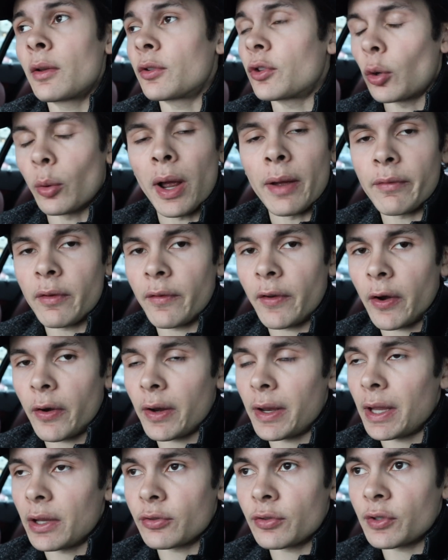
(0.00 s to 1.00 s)
Don't have a
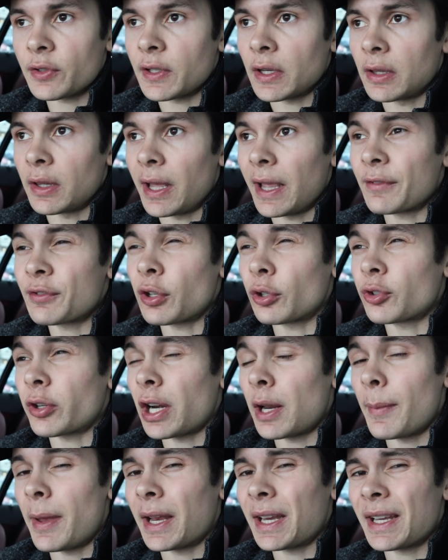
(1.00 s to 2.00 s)
very interesting life, so I'll try
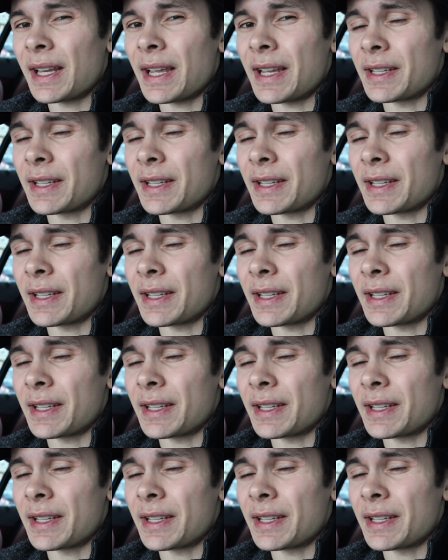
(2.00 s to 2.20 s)
to make it